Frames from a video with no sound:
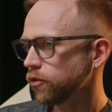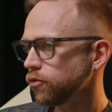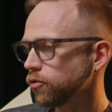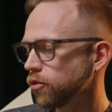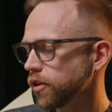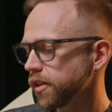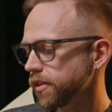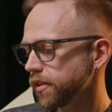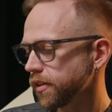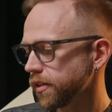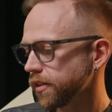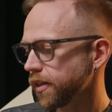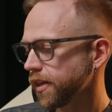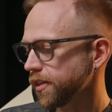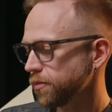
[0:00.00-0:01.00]
shortcuts in
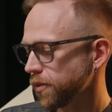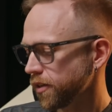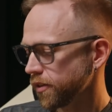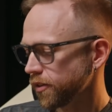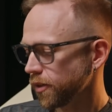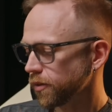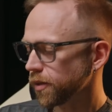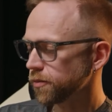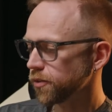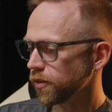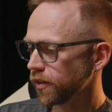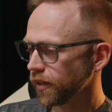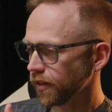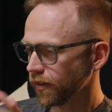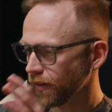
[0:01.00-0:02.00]
this case, because sometimes you
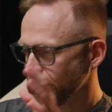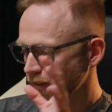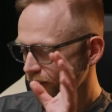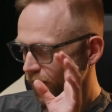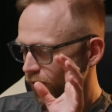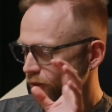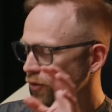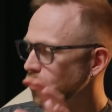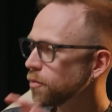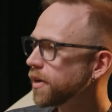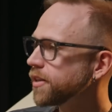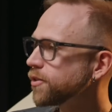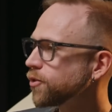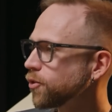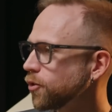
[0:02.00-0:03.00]
think,
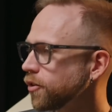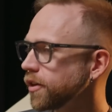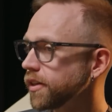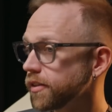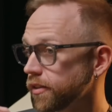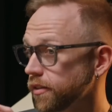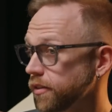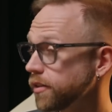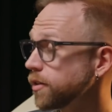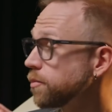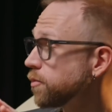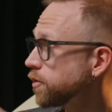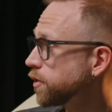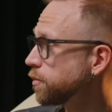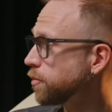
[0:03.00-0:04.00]
main story is the
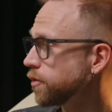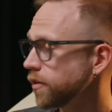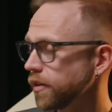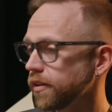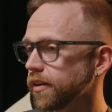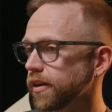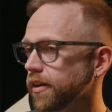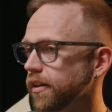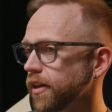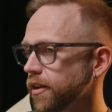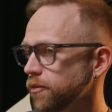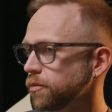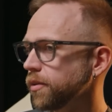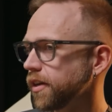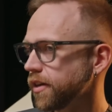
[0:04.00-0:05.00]
most important thing. A lot
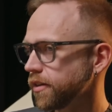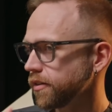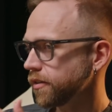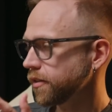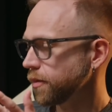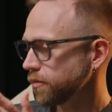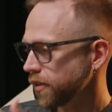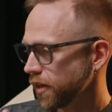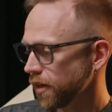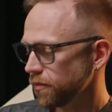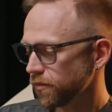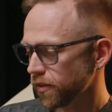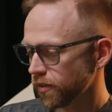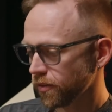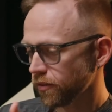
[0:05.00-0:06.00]
of players
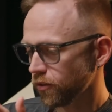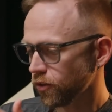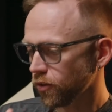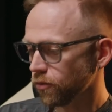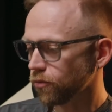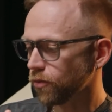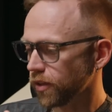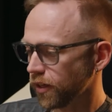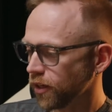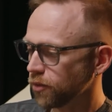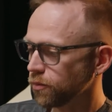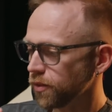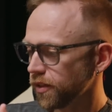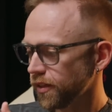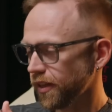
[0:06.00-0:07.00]
sometimes, when they
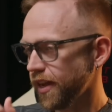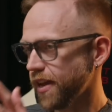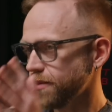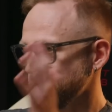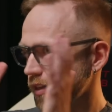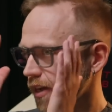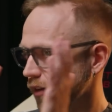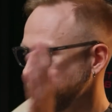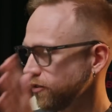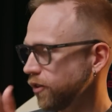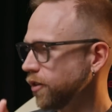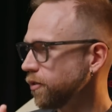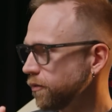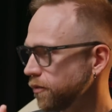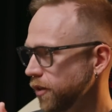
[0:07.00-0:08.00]
complete a game, they actually
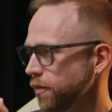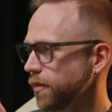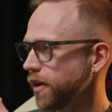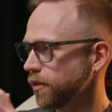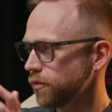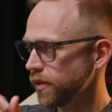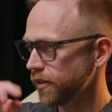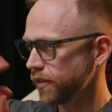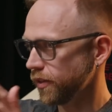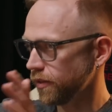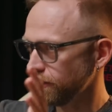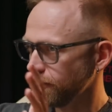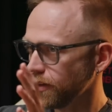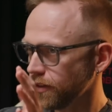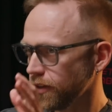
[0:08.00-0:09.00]
go for the main quest
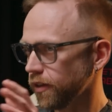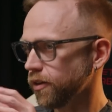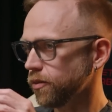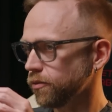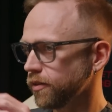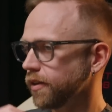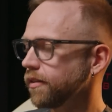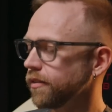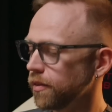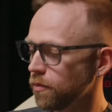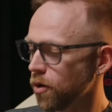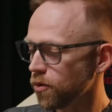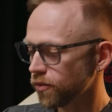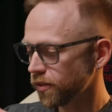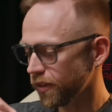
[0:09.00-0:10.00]
and they go the
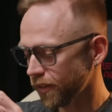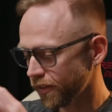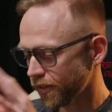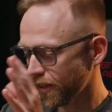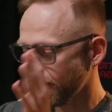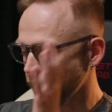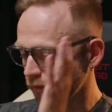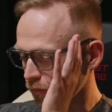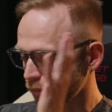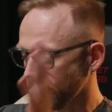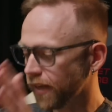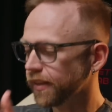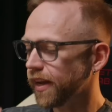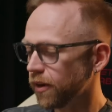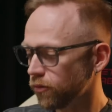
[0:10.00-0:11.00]
most, let's say,
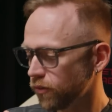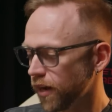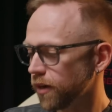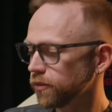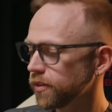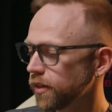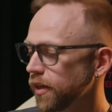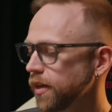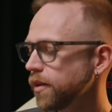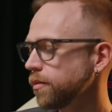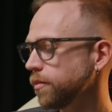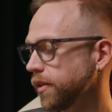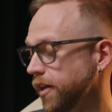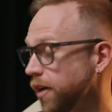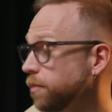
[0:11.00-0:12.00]
planned out route.
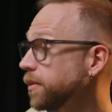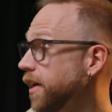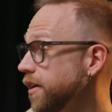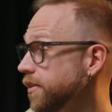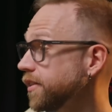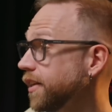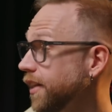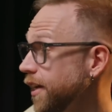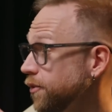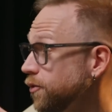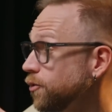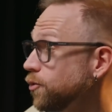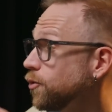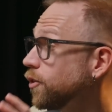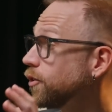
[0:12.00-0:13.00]
But there are players that like to
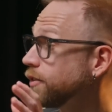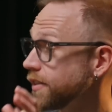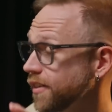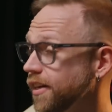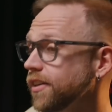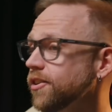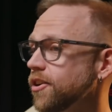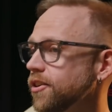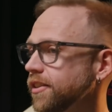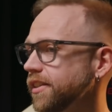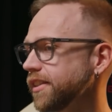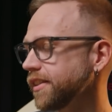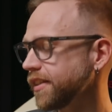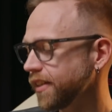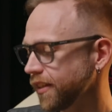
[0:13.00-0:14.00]
do all the side
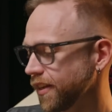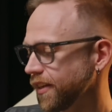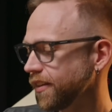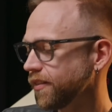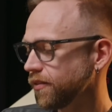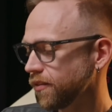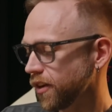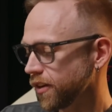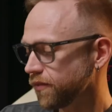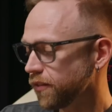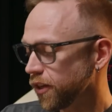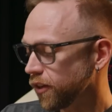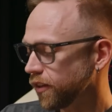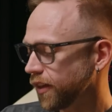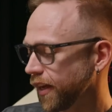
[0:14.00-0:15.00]
content, and I
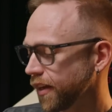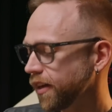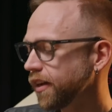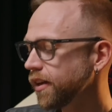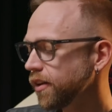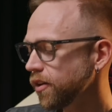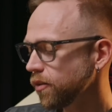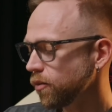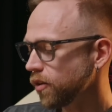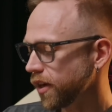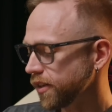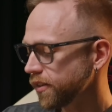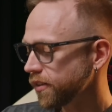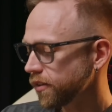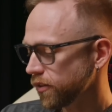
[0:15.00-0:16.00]
feel like what I
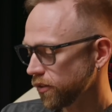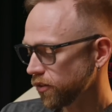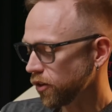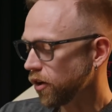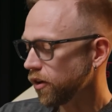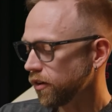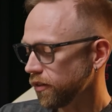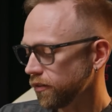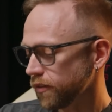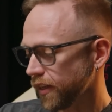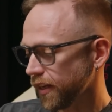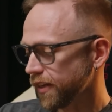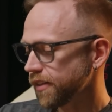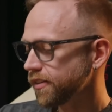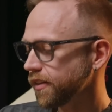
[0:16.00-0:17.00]
saw
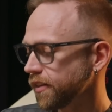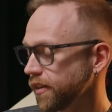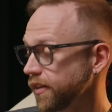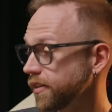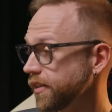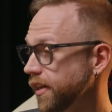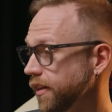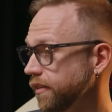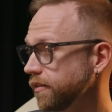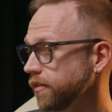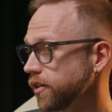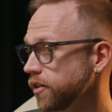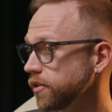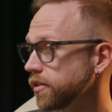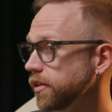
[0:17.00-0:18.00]
like instantly is that
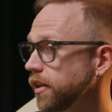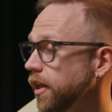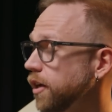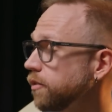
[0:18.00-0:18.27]
there's a lot